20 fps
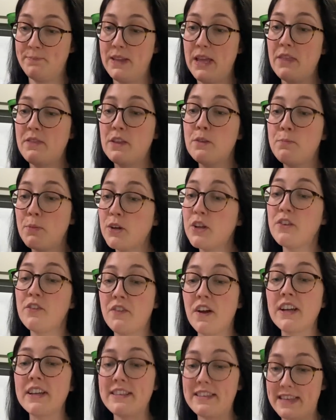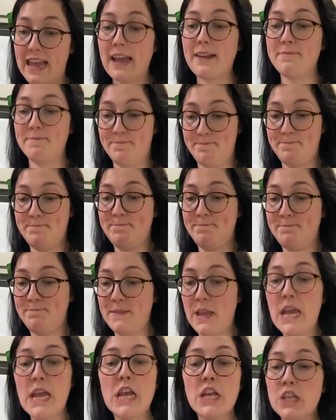This book is fucking sad.
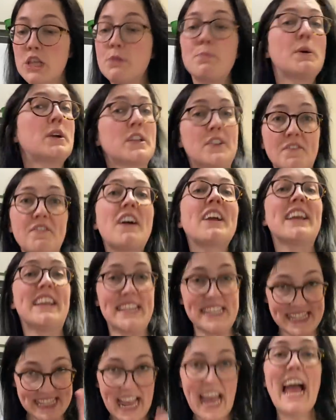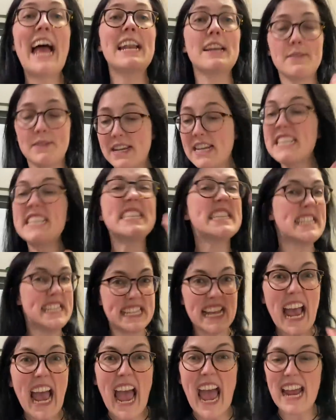This book is fucking sad. It's
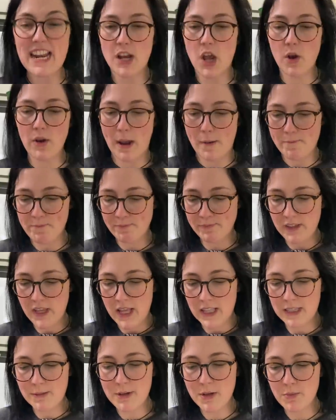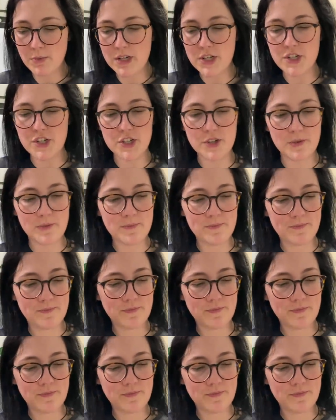sad. Okay, let me read you.